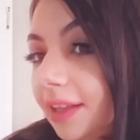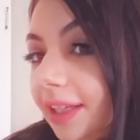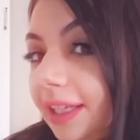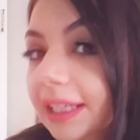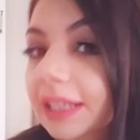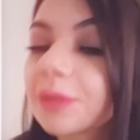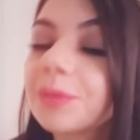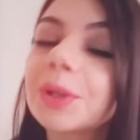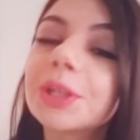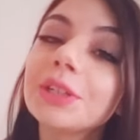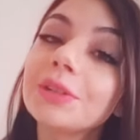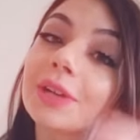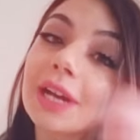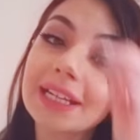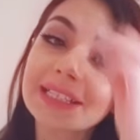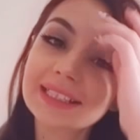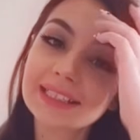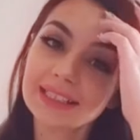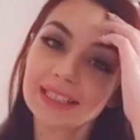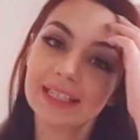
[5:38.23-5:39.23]
I like it. What do you
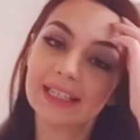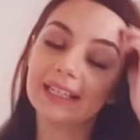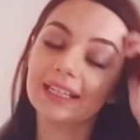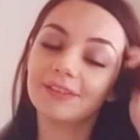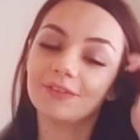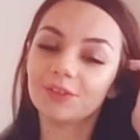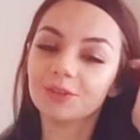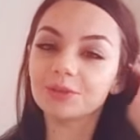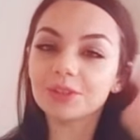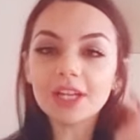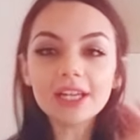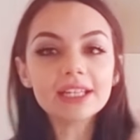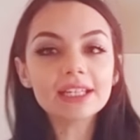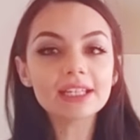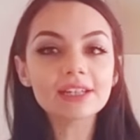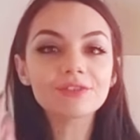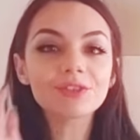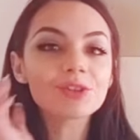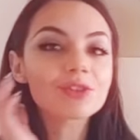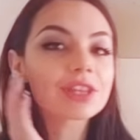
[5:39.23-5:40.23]
guys think? If you like
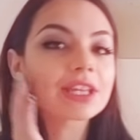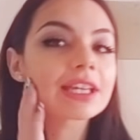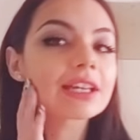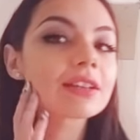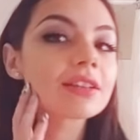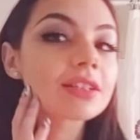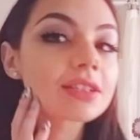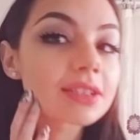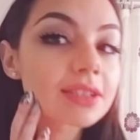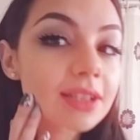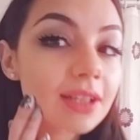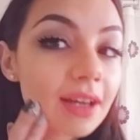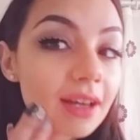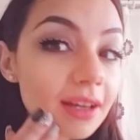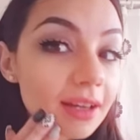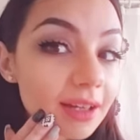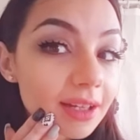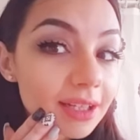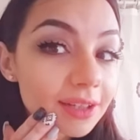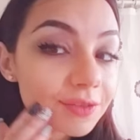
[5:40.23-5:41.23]
it, if you think it looks
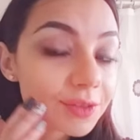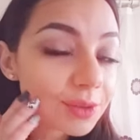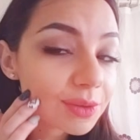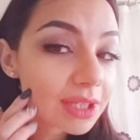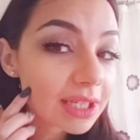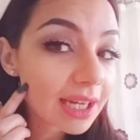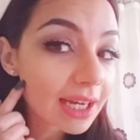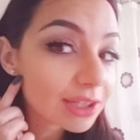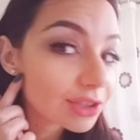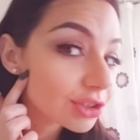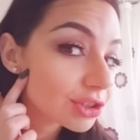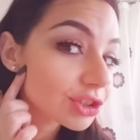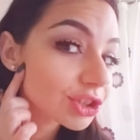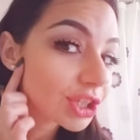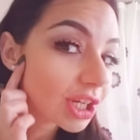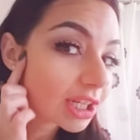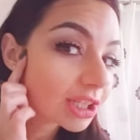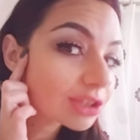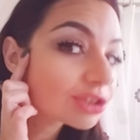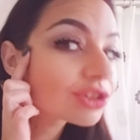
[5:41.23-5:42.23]
good, if you think I should
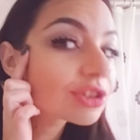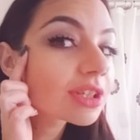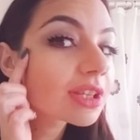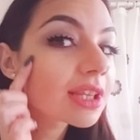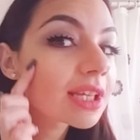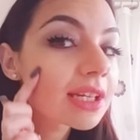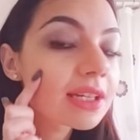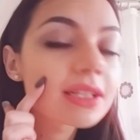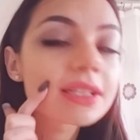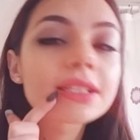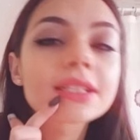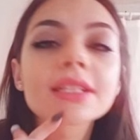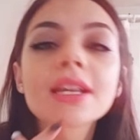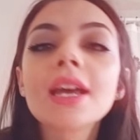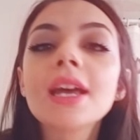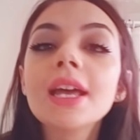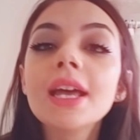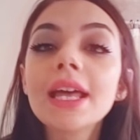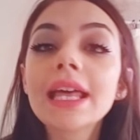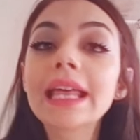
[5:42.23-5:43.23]
change to this,
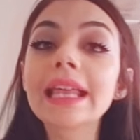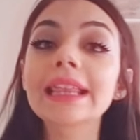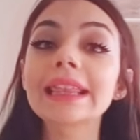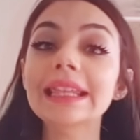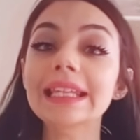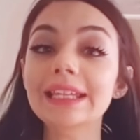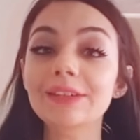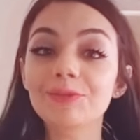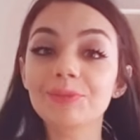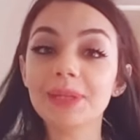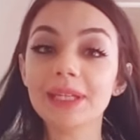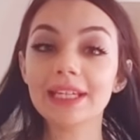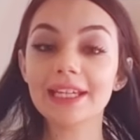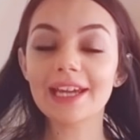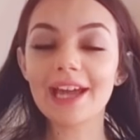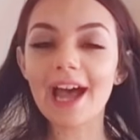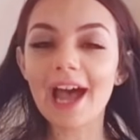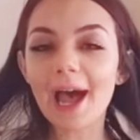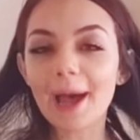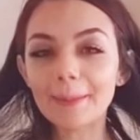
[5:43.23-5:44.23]
leave me
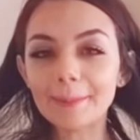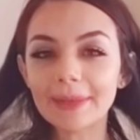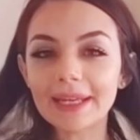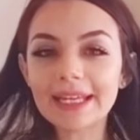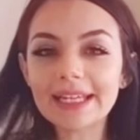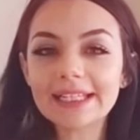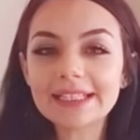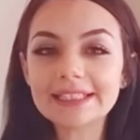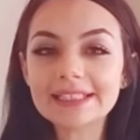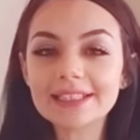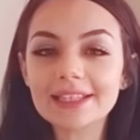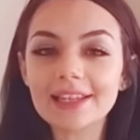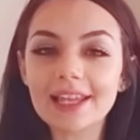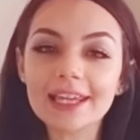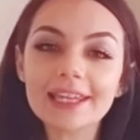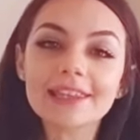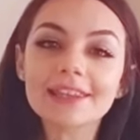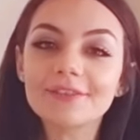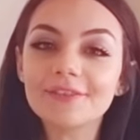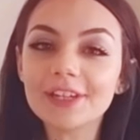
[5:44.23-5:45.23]
a comment,
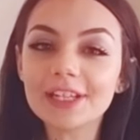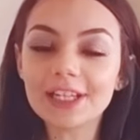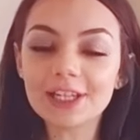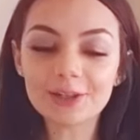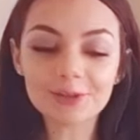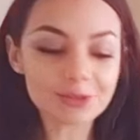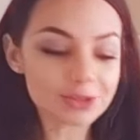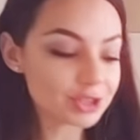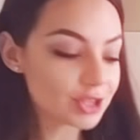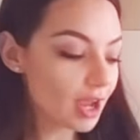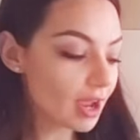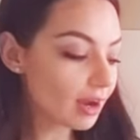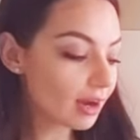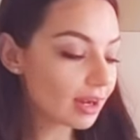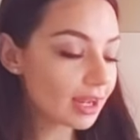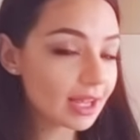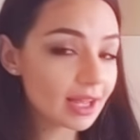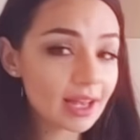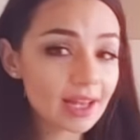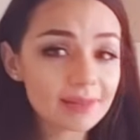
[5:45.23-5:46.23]
like the video,
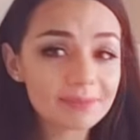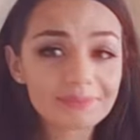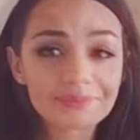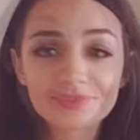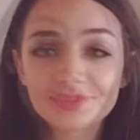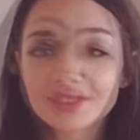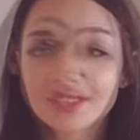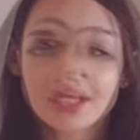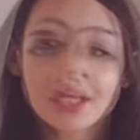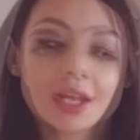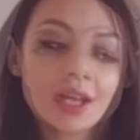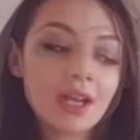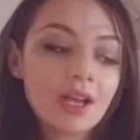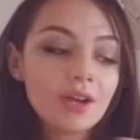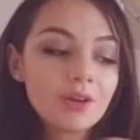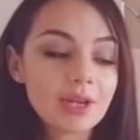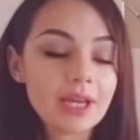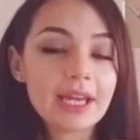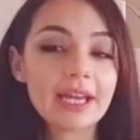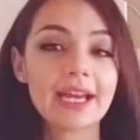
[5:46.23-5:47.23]
share it.
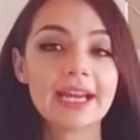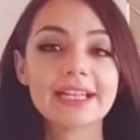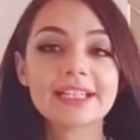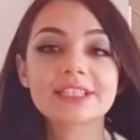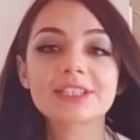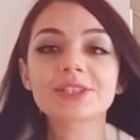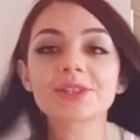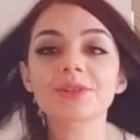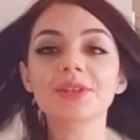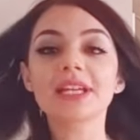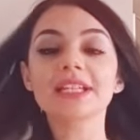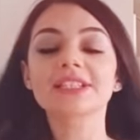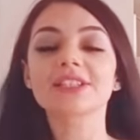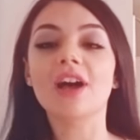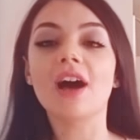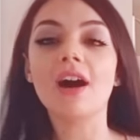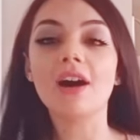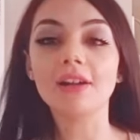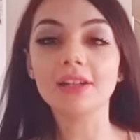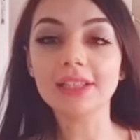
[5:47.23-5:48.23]
Okay guys, so that's
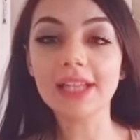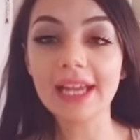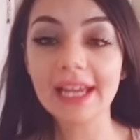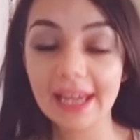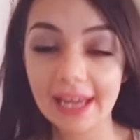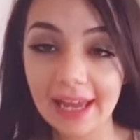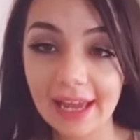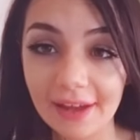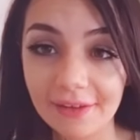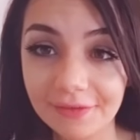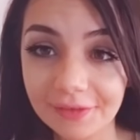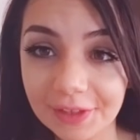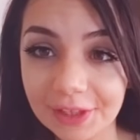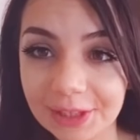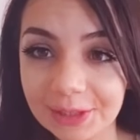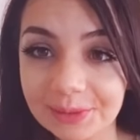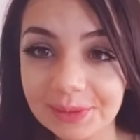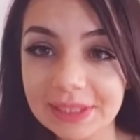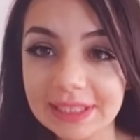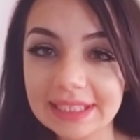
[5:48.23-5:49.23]
all I have for
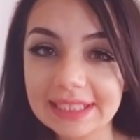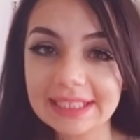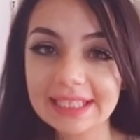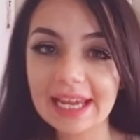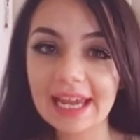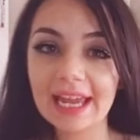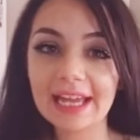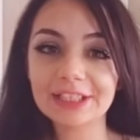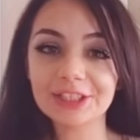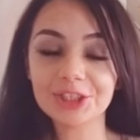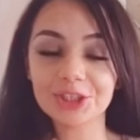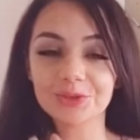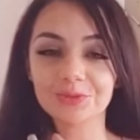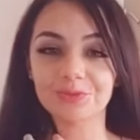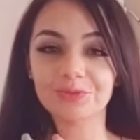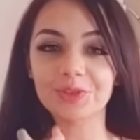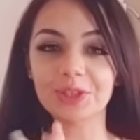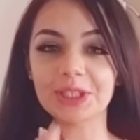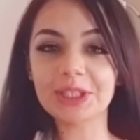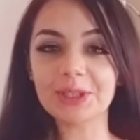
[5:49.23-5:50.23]
you today. I
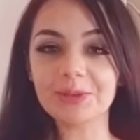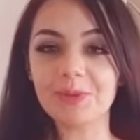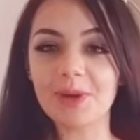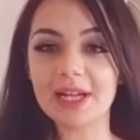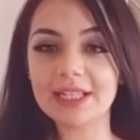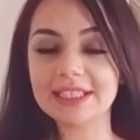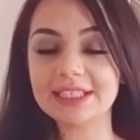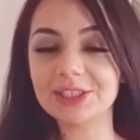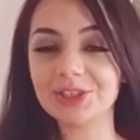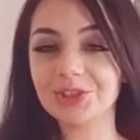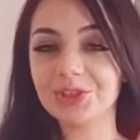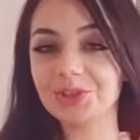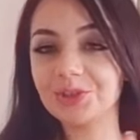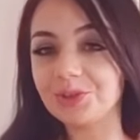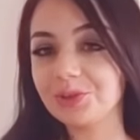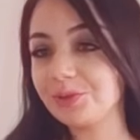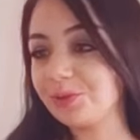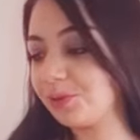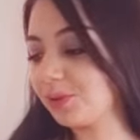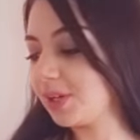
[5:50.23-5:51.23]
just really wanted
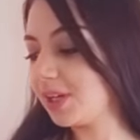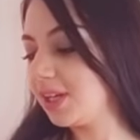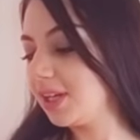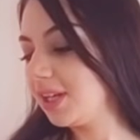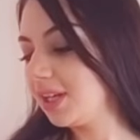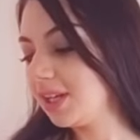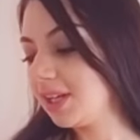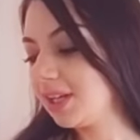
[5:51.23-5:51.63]
to